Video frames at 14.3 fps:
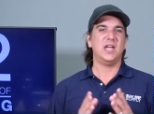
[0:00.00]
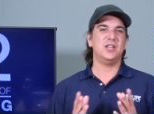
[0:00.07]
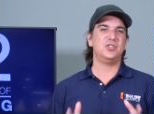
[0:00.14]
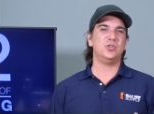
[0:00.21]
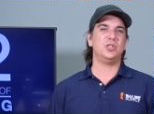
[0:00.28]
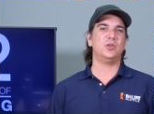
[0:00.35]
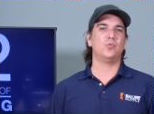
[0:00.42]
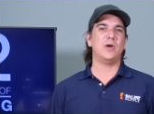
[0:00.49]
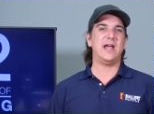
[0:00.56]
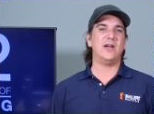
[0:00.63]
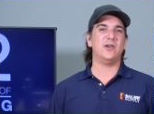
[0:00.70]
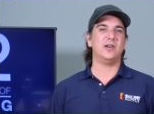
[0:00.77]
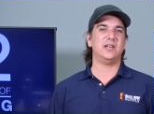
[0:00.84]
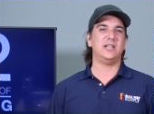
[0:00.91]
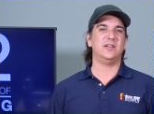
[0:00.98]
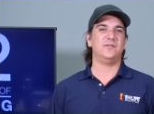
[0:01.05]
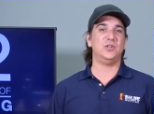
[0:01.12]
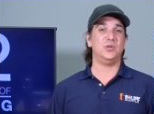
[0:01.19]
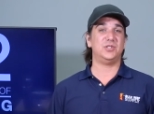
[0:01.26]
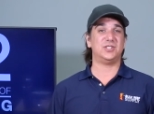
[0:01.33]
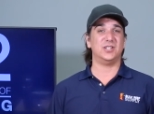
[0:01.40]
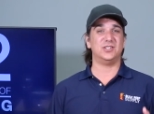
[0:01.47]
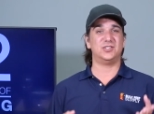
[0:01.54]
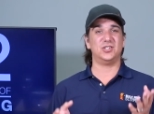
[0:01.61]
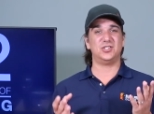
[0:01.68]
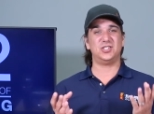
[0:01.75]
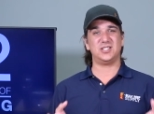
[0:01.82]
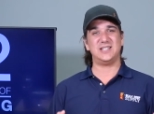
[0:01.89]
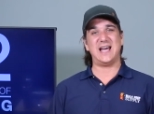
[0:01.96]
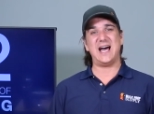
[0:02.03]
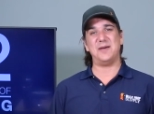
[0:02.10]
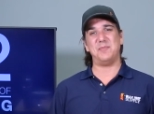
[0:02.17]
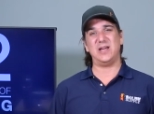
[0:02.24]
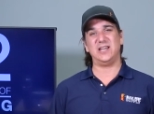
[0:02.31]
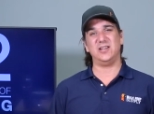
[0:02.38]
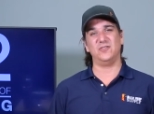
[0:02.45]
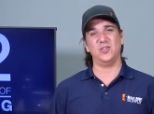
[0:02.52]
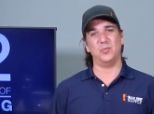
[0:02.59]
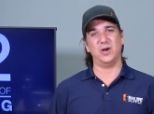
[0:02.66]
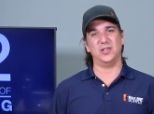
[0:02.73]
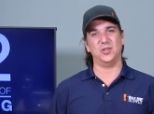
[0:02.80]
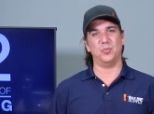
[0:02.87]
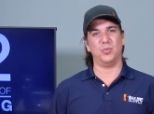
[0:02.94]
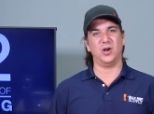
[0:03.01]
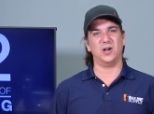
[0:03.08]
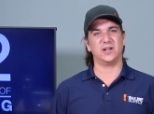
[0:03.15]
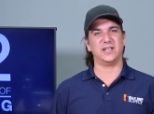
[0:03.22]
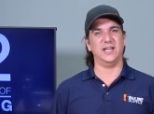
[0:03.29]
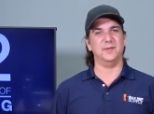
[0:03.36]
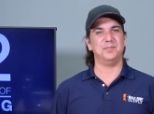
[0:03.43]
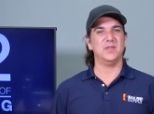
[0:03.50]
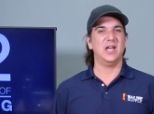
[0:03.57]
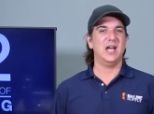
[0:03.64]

and due to the rarity of usage, there are just not many of them on the market.